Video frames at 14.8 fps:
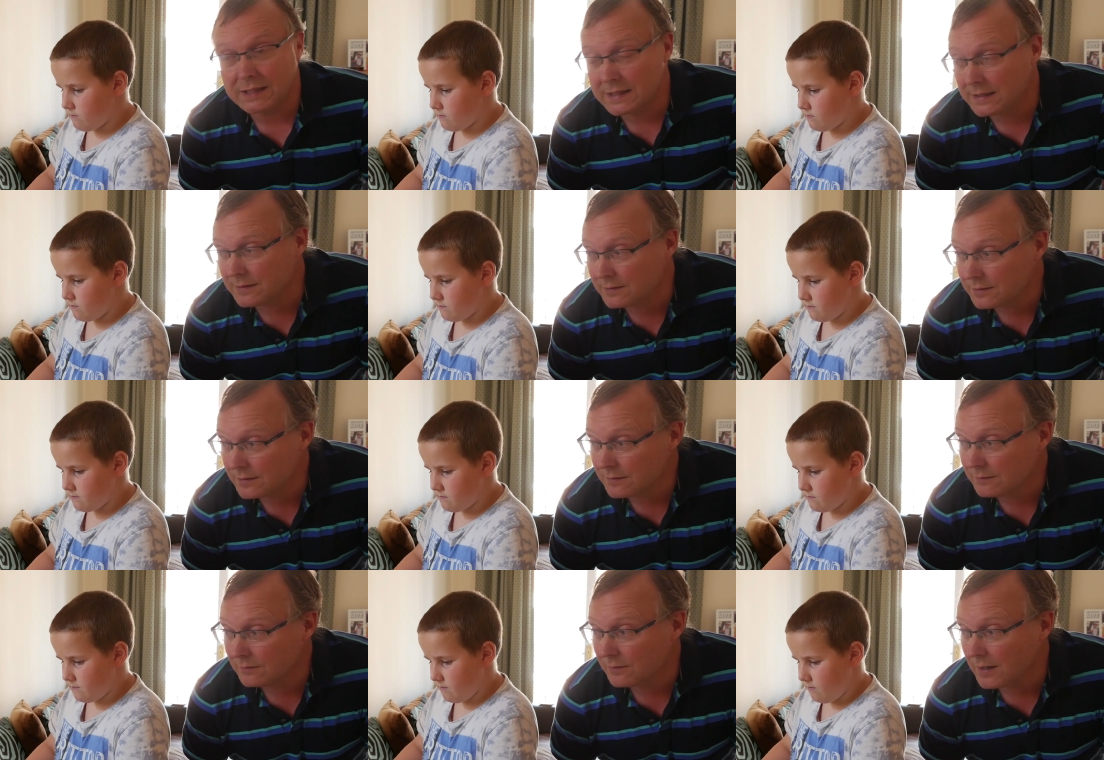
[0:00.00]

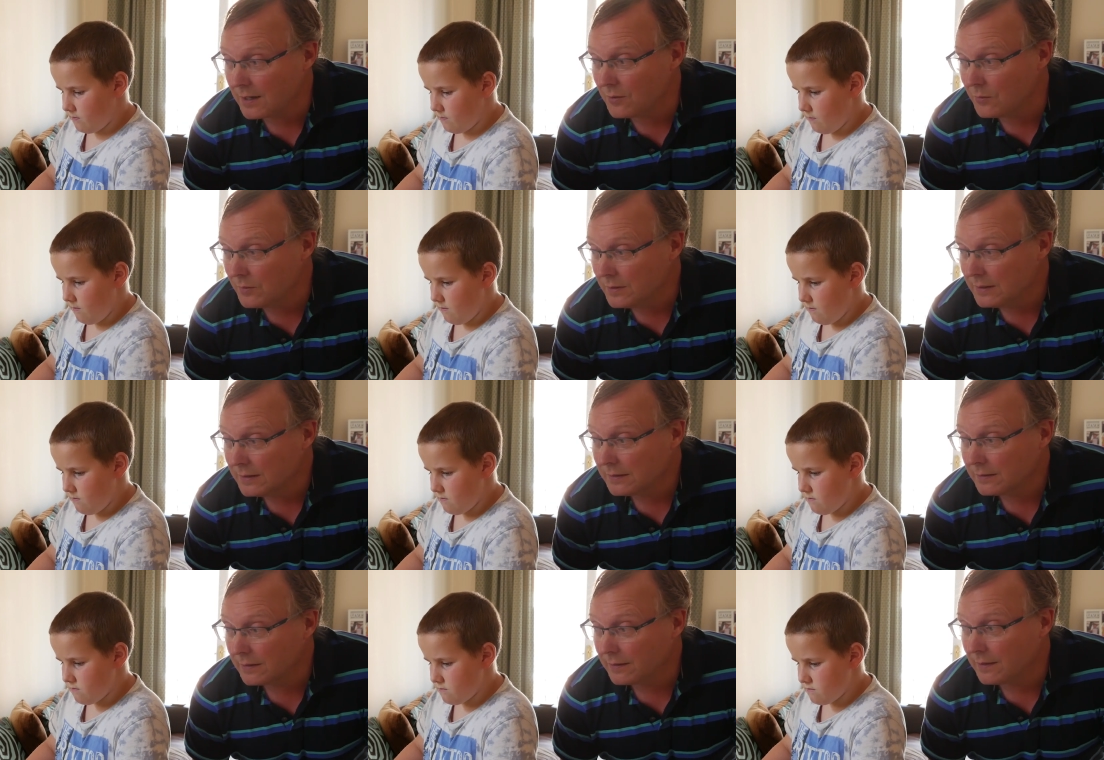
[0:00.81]
Speaker 1: settings, low
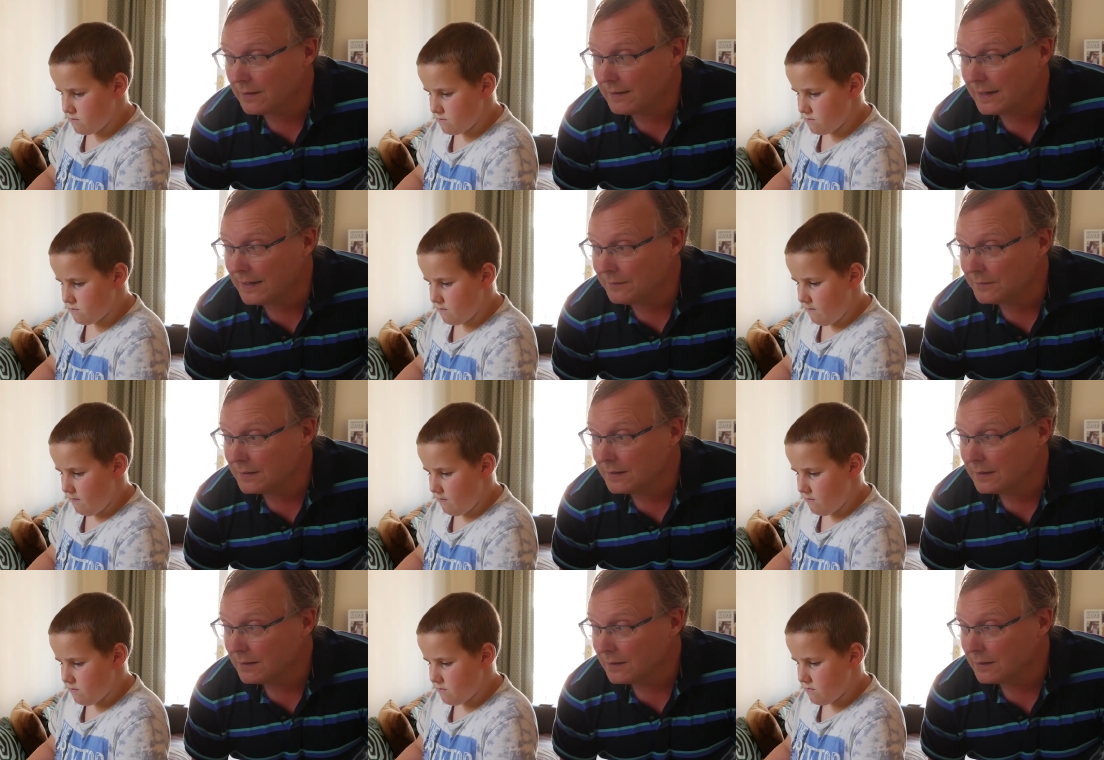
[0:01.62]
and high
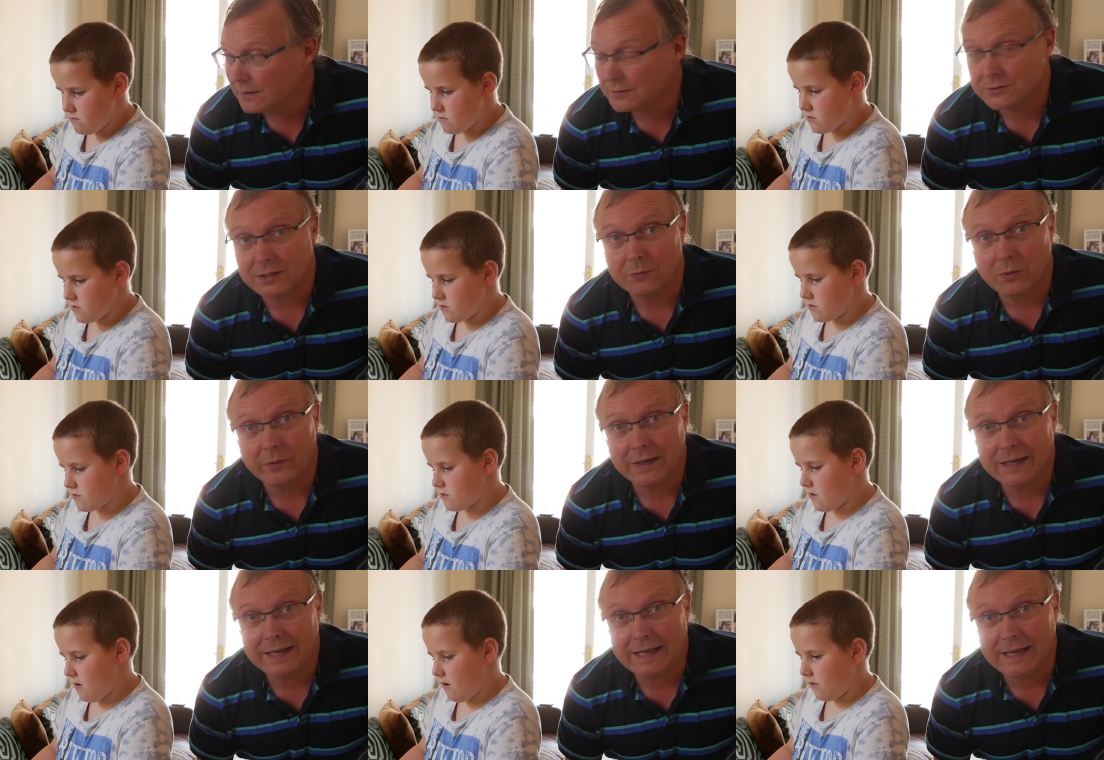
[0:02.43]
and see what
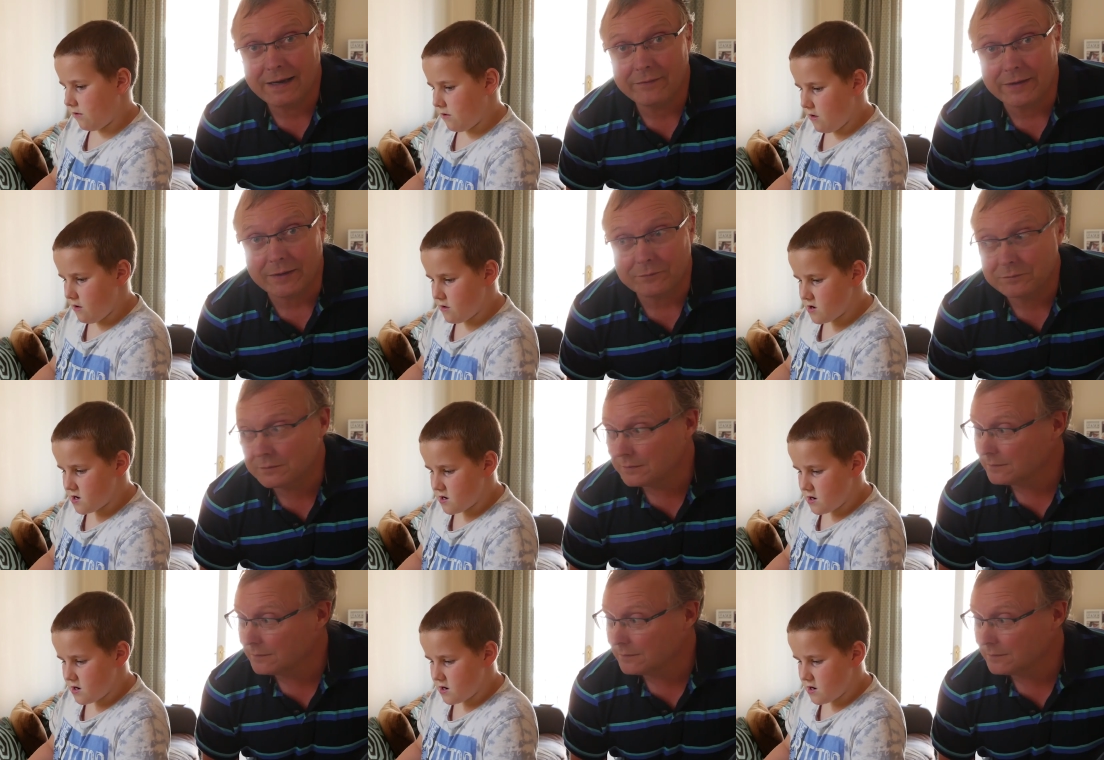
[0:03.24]
we can get out of it.